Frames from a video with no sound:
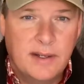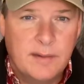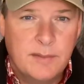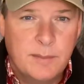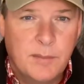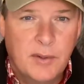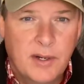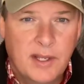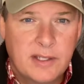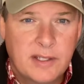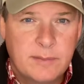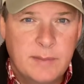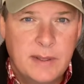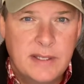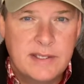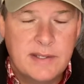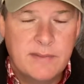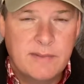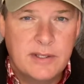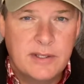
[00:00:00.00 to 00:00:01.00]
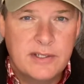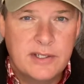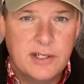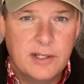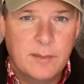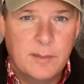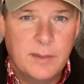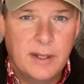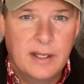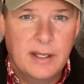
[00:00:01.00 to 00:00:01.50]
pretty expensive this
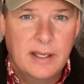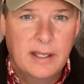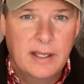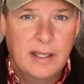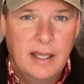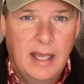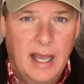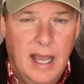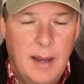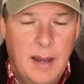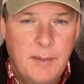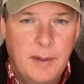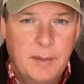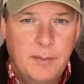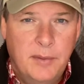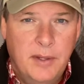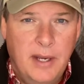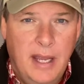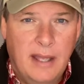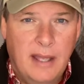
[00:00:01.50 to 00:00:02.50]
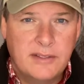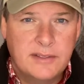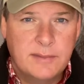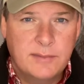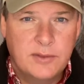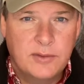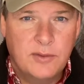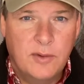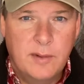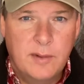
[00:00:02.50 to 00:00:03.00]
year, but I'm going to put out some
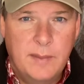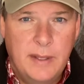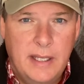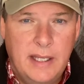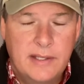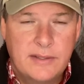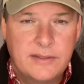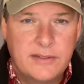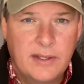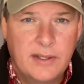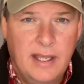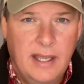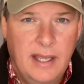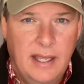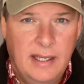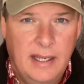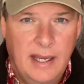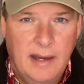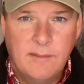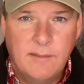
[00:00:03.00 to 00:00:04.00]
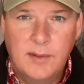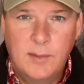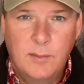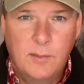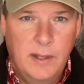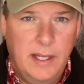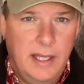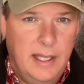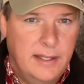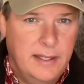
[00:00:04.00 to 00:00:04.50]
soybeans every
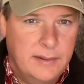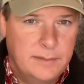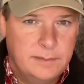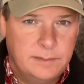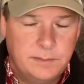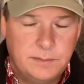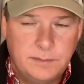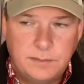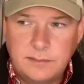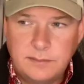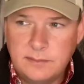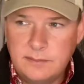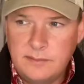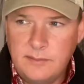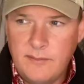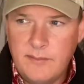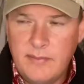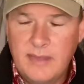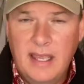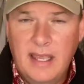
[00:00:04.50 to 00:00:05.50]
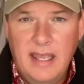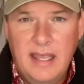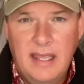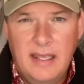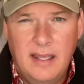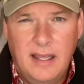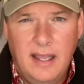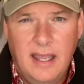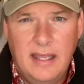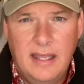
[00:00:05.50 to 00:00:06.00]
week
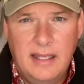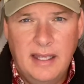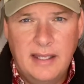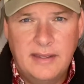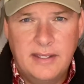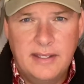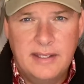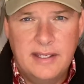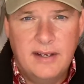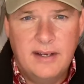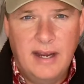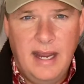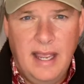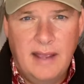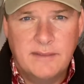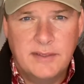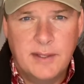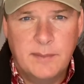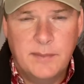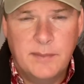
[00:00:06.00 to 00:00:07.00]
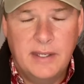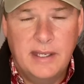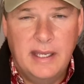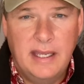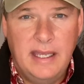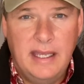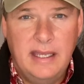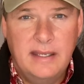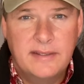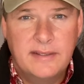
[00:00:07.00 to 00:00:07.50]
and let the deer have something to
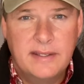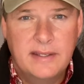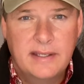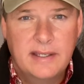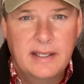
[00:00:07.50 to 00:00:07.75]
eat.